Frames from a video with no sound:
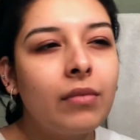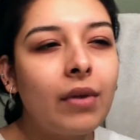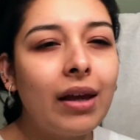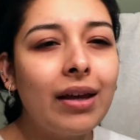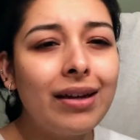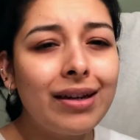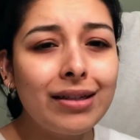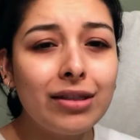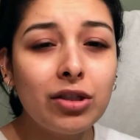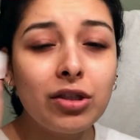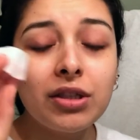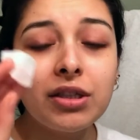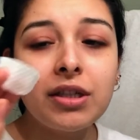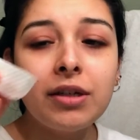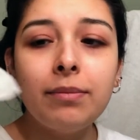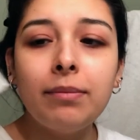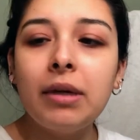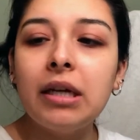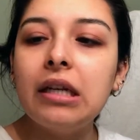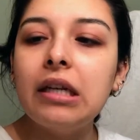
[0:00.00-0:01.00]
And I just
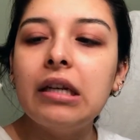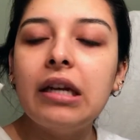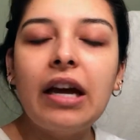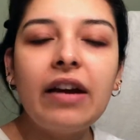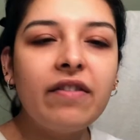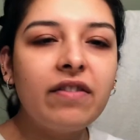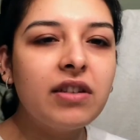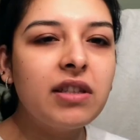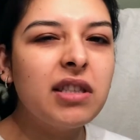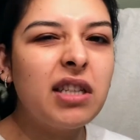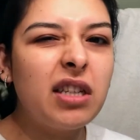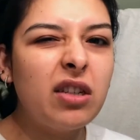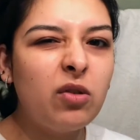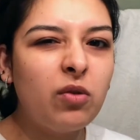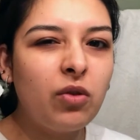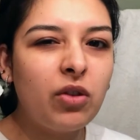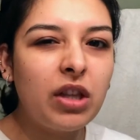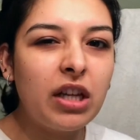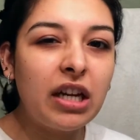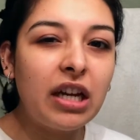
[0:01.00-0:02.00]
cut mine in half because I
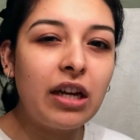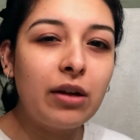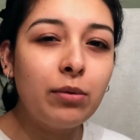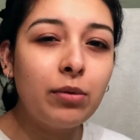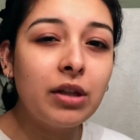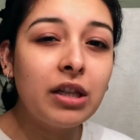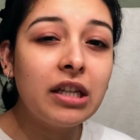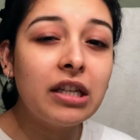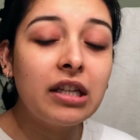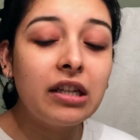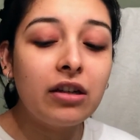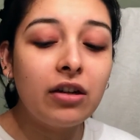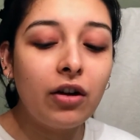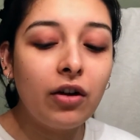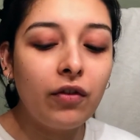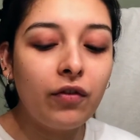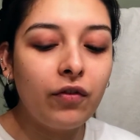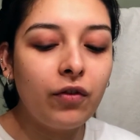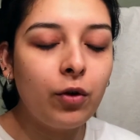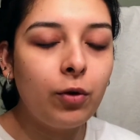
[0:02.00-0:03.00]
don't think I really need
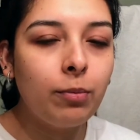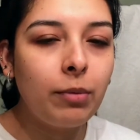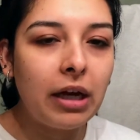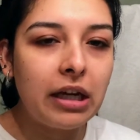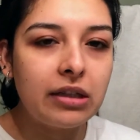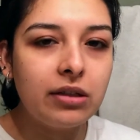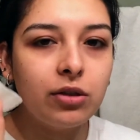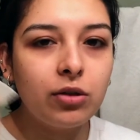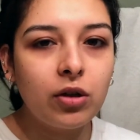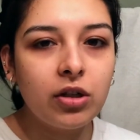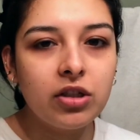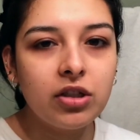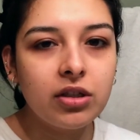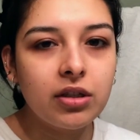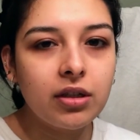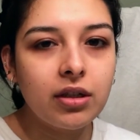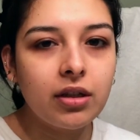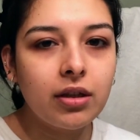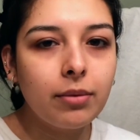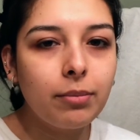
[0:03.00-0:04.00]
a full pad, so I
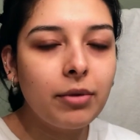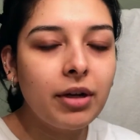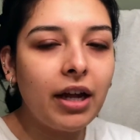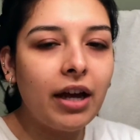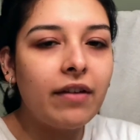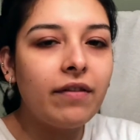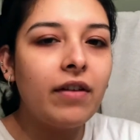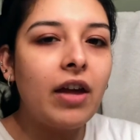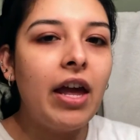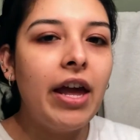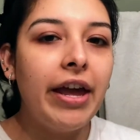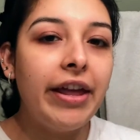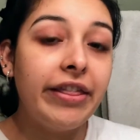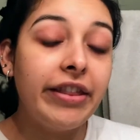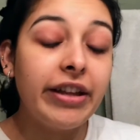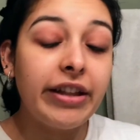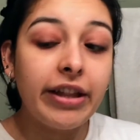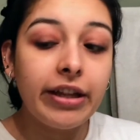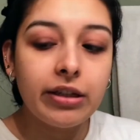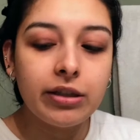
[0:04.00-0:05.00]
just cut them in half and
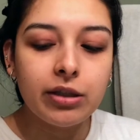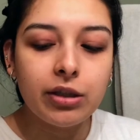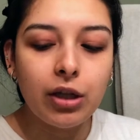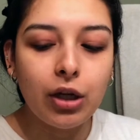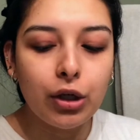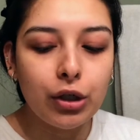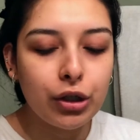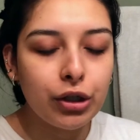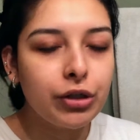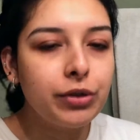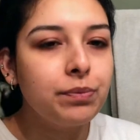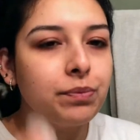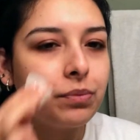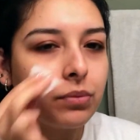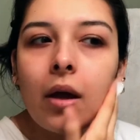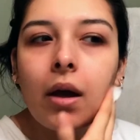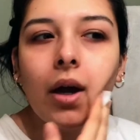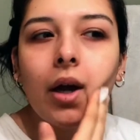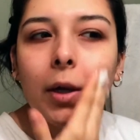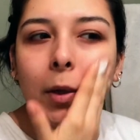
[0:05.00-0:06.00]
they last longer.
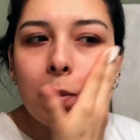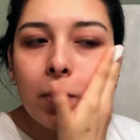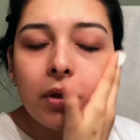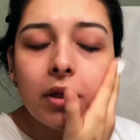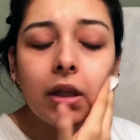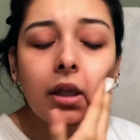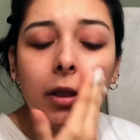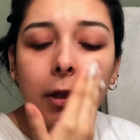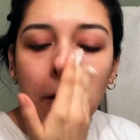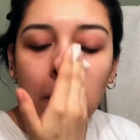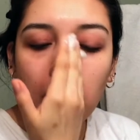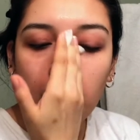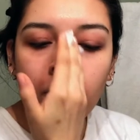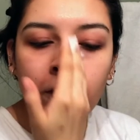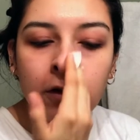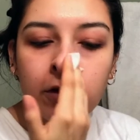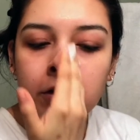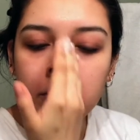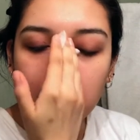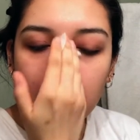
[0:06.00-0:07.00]
I really love
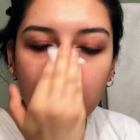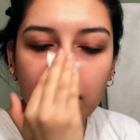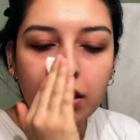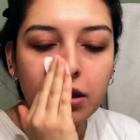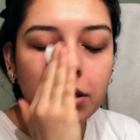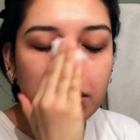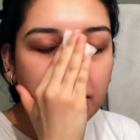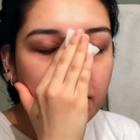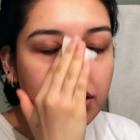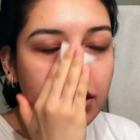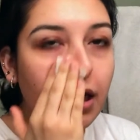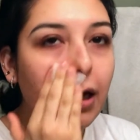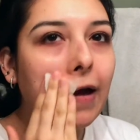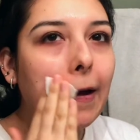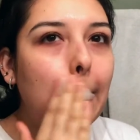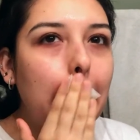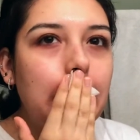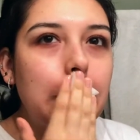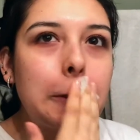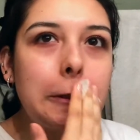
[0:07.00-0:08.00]
using these because
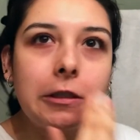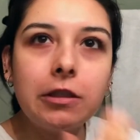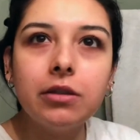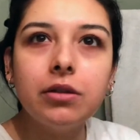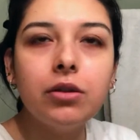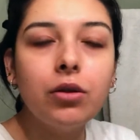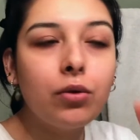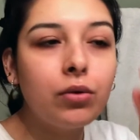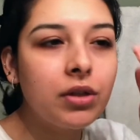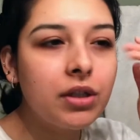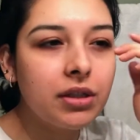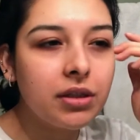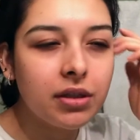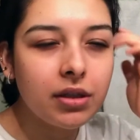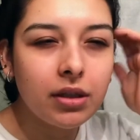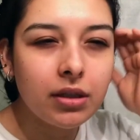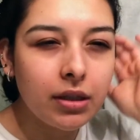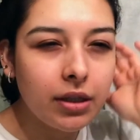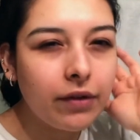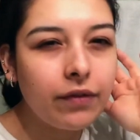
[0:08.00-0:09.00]
I just notice
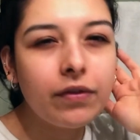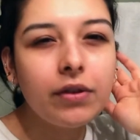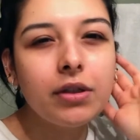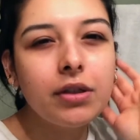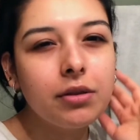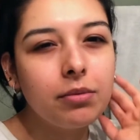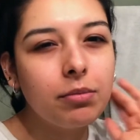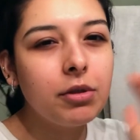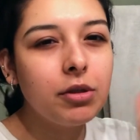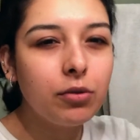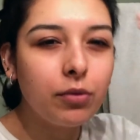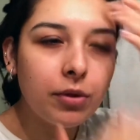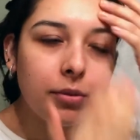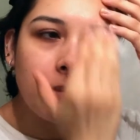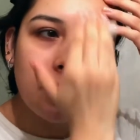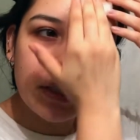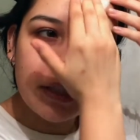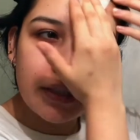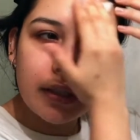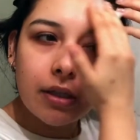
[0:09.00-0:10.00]
the difference between
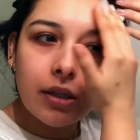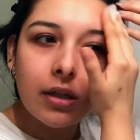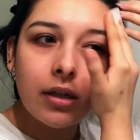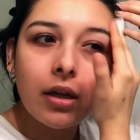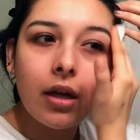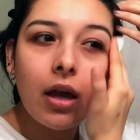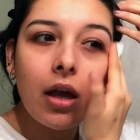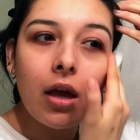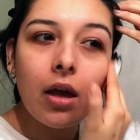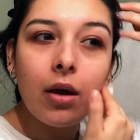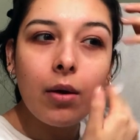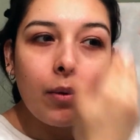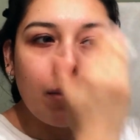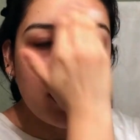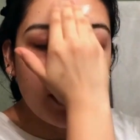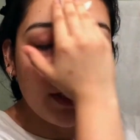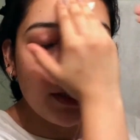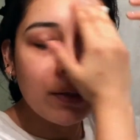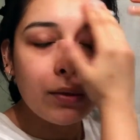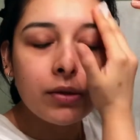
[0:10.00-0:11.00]
my skin when
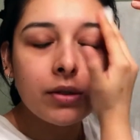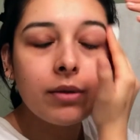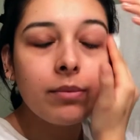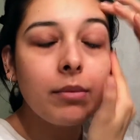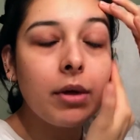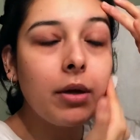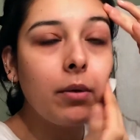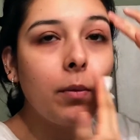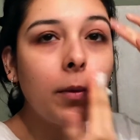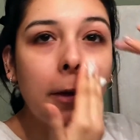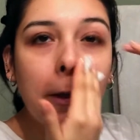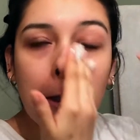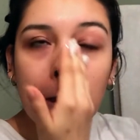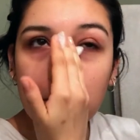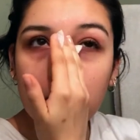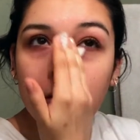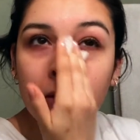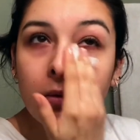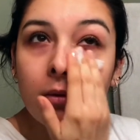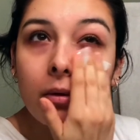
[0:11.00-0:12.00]
I use them and when I
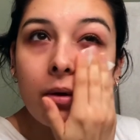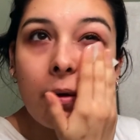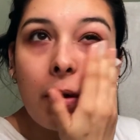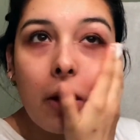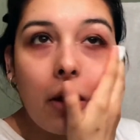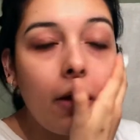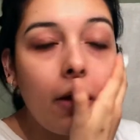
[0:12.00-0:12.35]
don't.